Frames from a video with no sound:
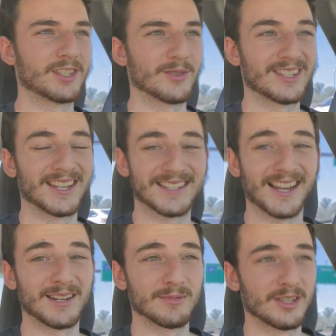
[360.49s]
it was six
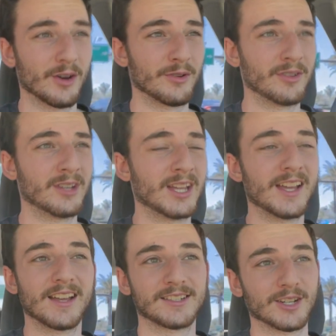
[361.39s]
items total.
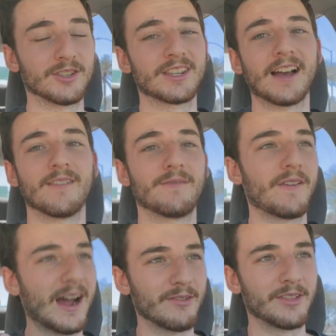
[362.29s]
Turns out
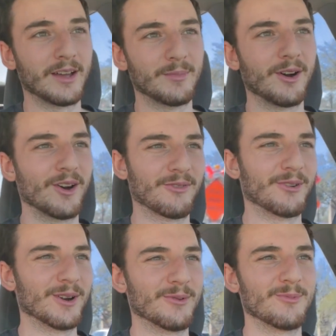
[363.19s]
five of them are
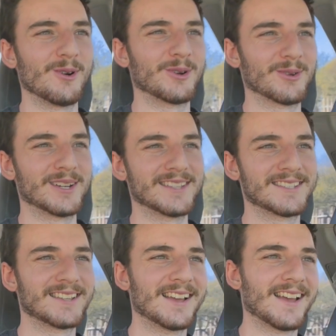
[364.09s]
for
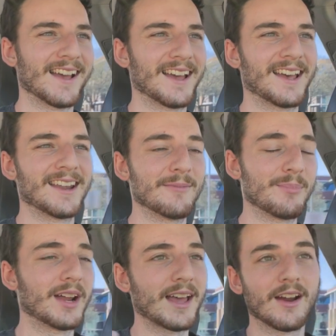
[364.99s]
Walgreens. And,
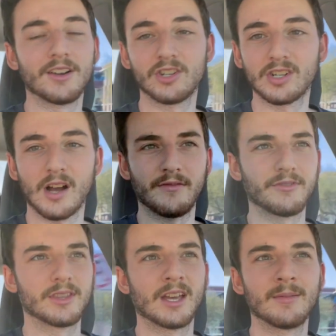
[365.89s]
but I already shopped
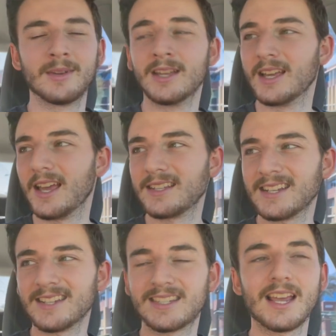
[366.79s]
for them. It
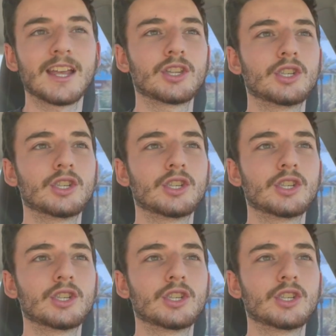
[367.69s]
didn't take